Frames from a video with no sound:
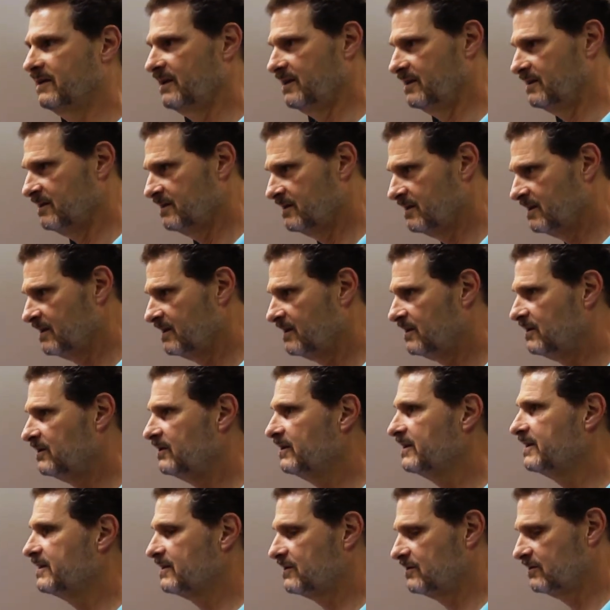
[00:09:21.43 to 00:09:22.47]
a
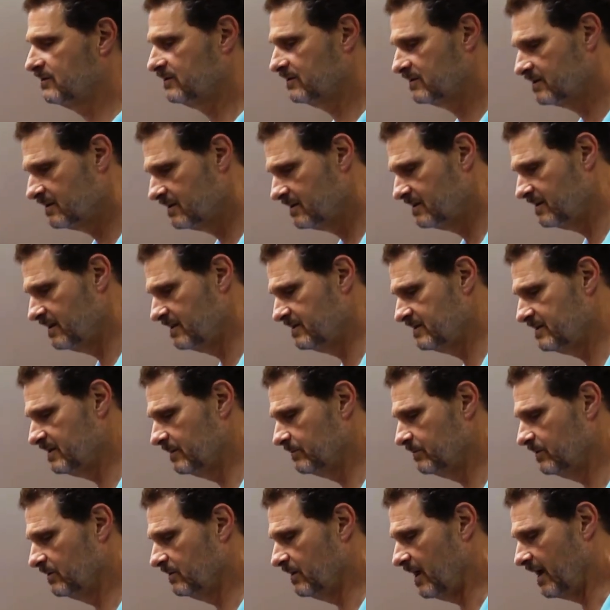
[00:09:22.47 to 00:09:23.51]
clear and
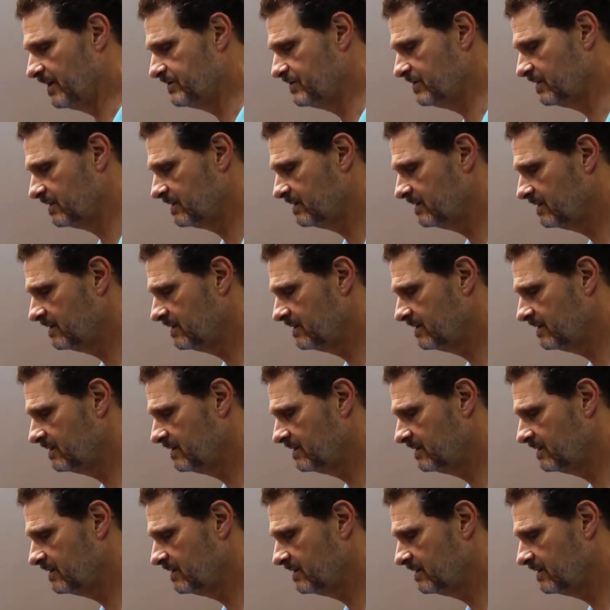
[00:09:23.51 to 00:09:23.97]
simple logic.